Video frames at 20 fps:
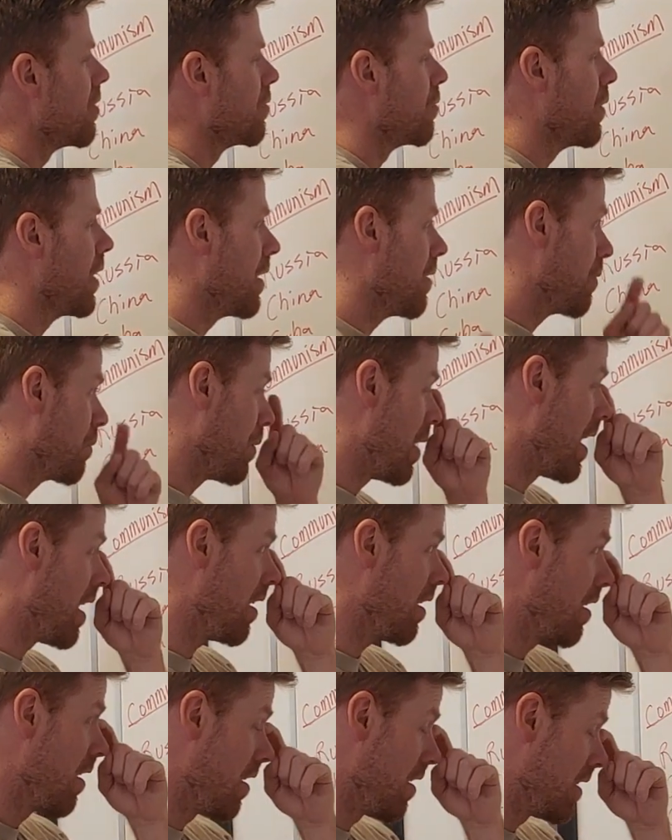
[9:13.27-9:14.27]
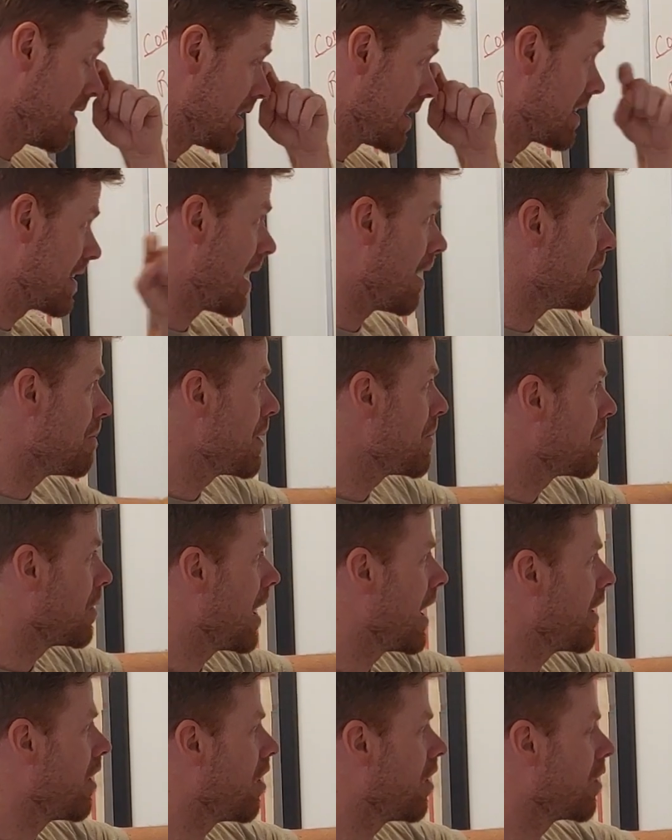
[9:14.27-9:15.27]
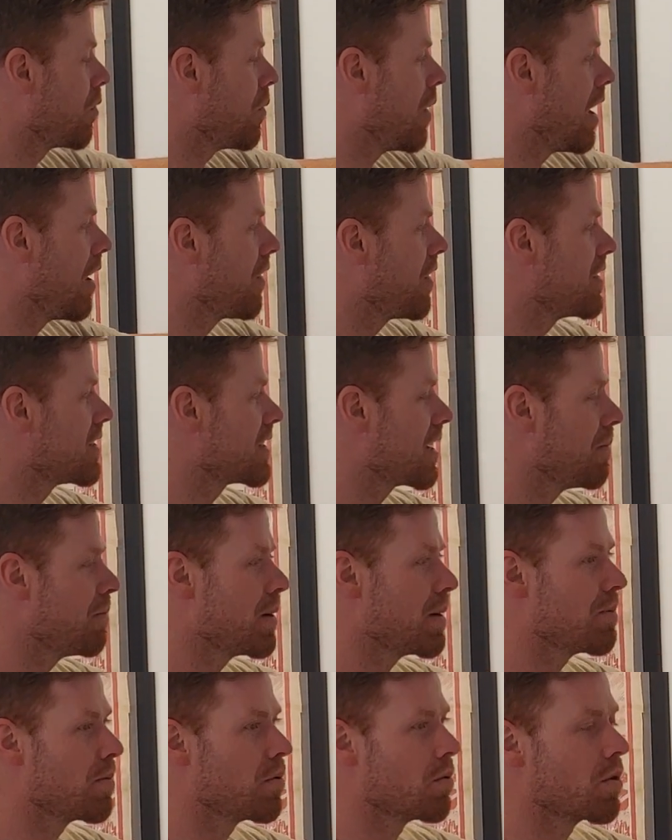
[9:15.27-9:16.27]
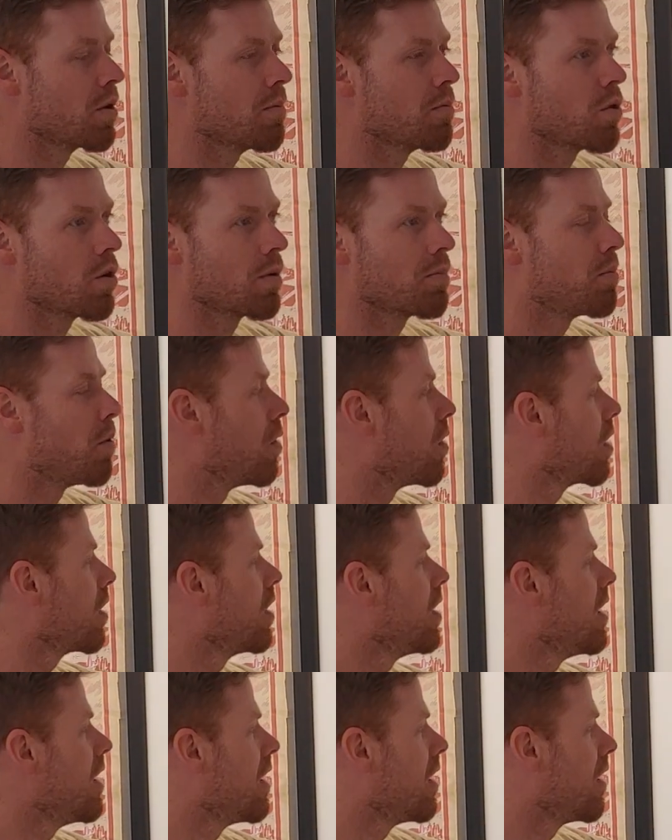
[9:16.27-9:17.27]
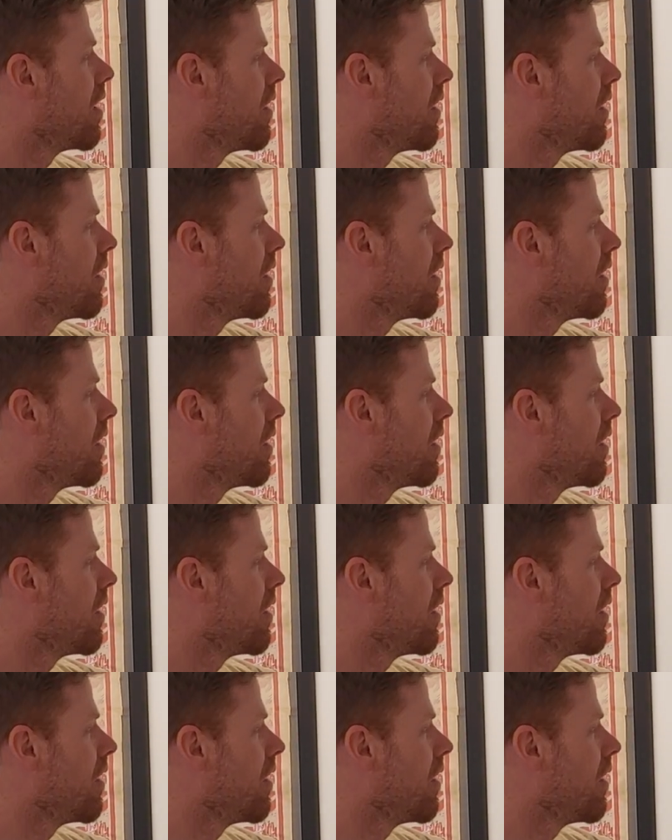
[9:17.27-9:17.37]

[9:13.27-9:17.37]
where some people had all the wealth and some people were more poor.